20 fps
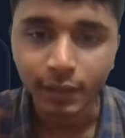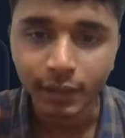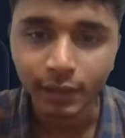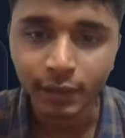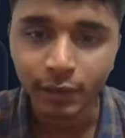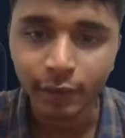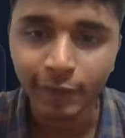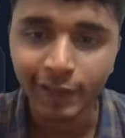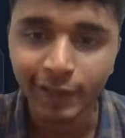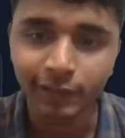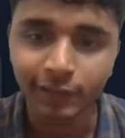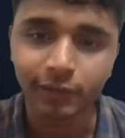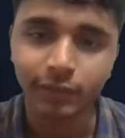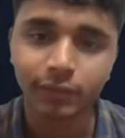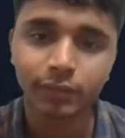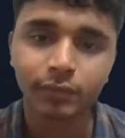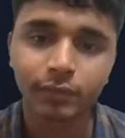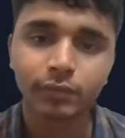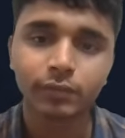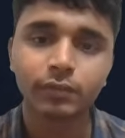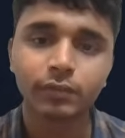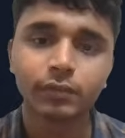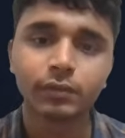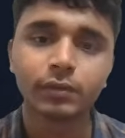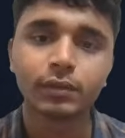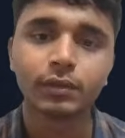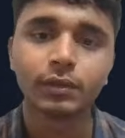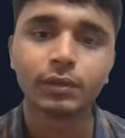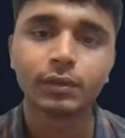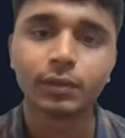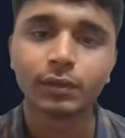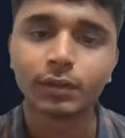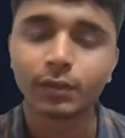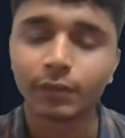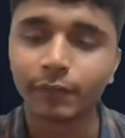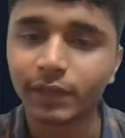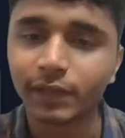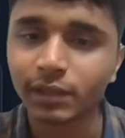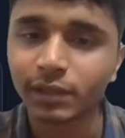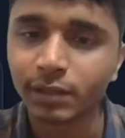inner vector
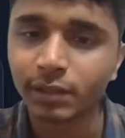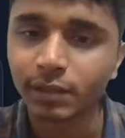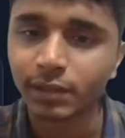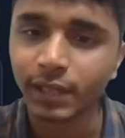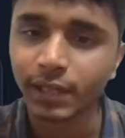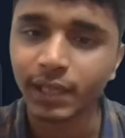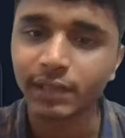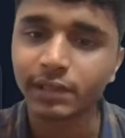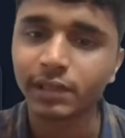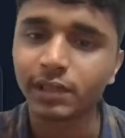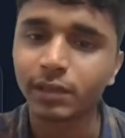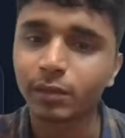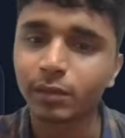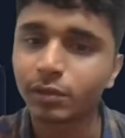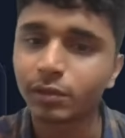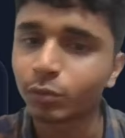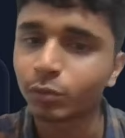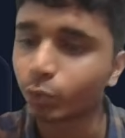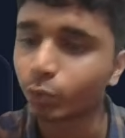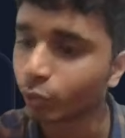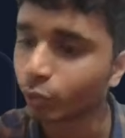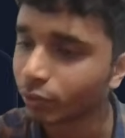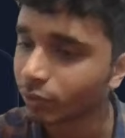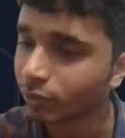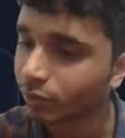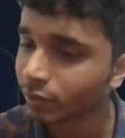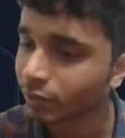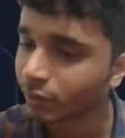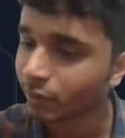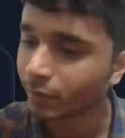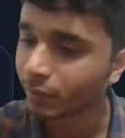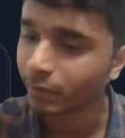which size is equals to rows.